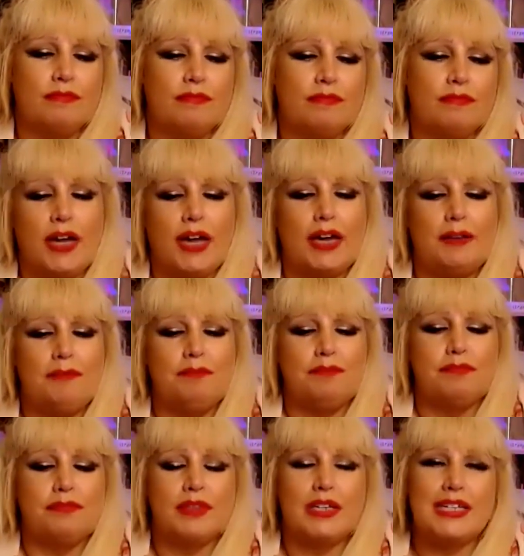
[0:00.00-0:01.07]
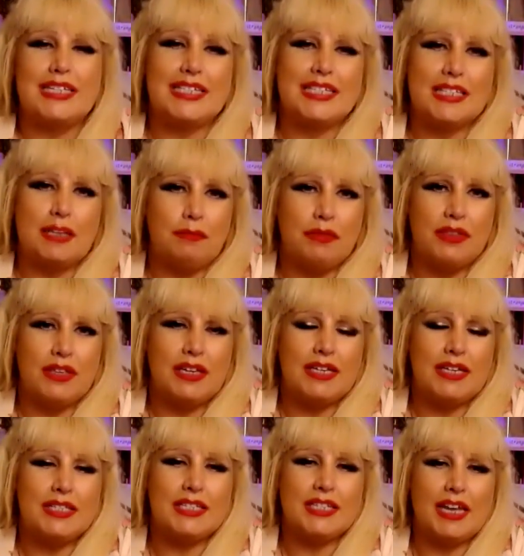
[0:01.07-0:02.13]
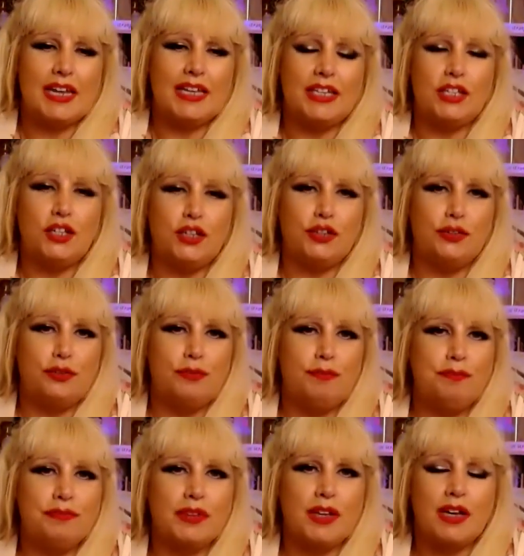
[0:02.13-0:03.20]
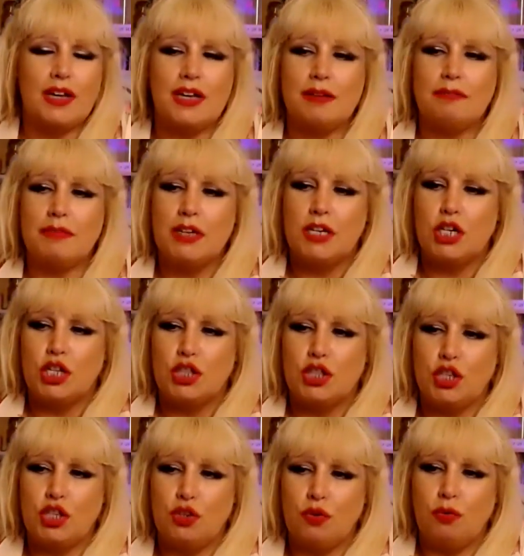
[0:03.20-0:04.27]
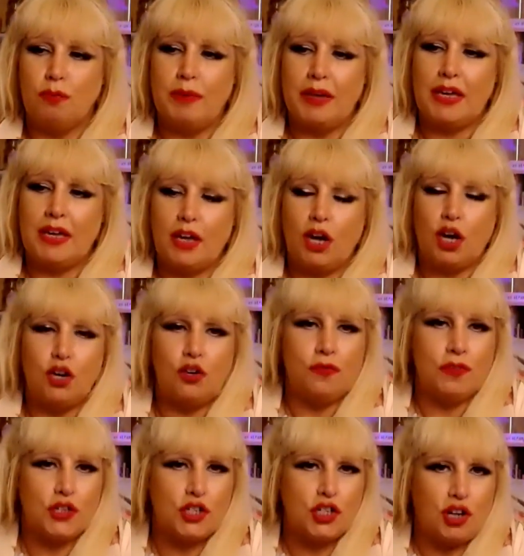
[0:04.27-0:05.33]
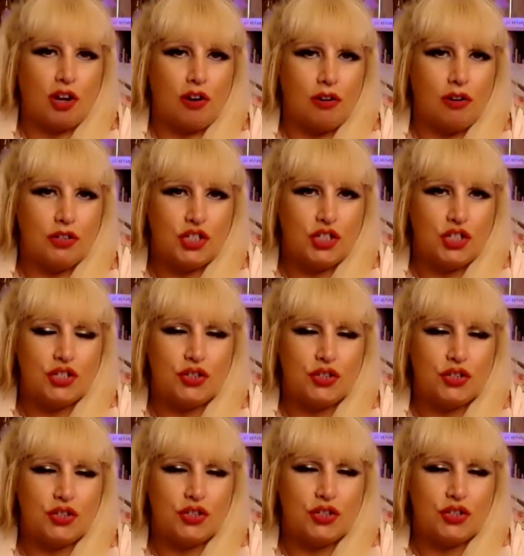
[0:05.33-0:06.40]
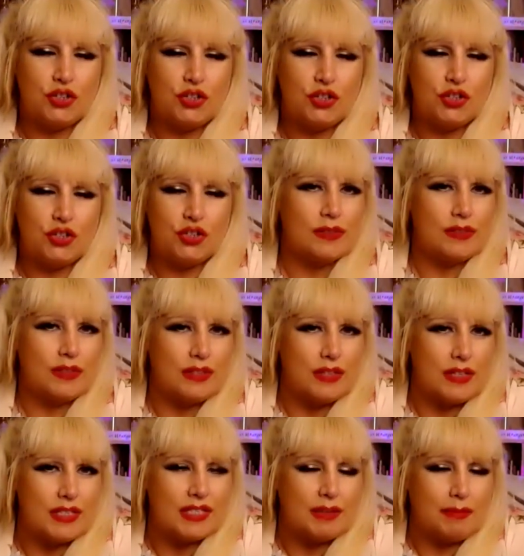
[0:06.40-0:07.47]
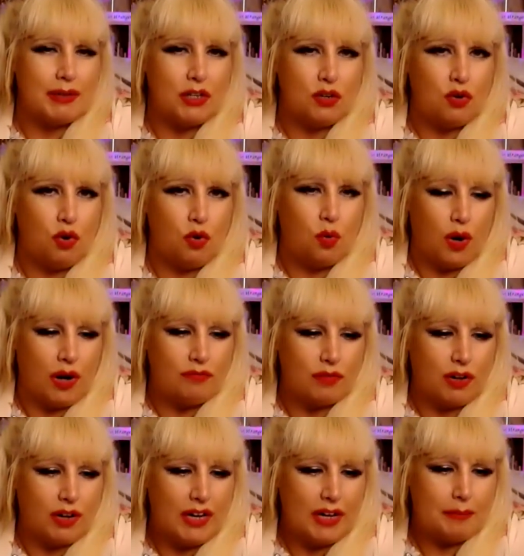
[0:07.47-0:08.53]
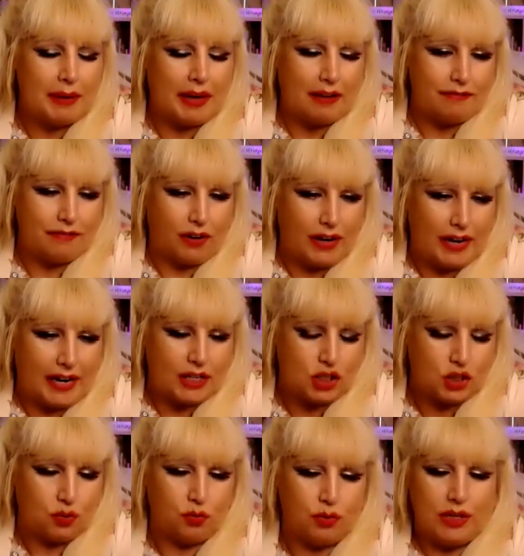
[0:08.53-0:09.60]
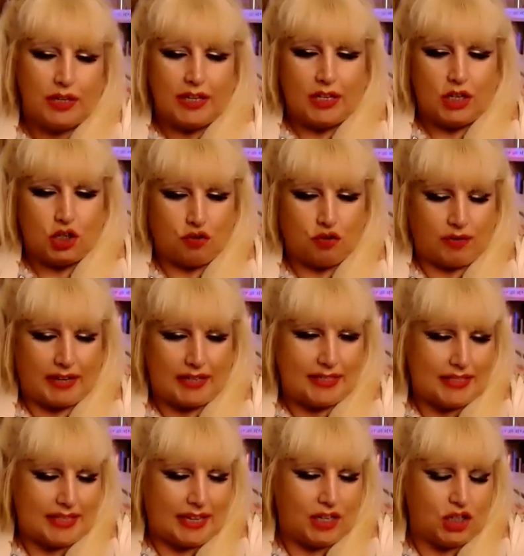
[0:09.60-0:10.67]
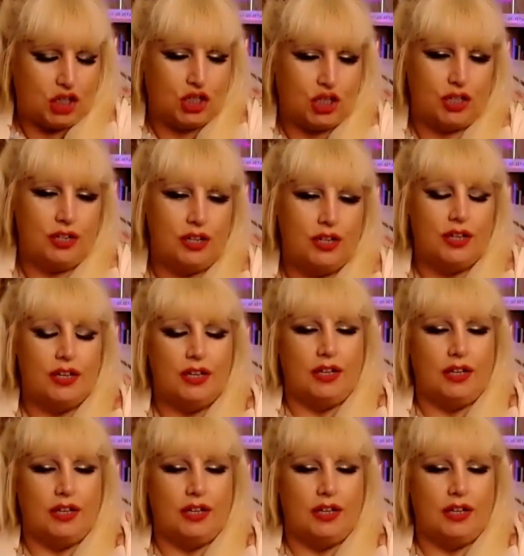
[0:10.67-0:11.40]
Okay, something is telling you that you're being overcharged, or that there's something not quite right about a financial transaction.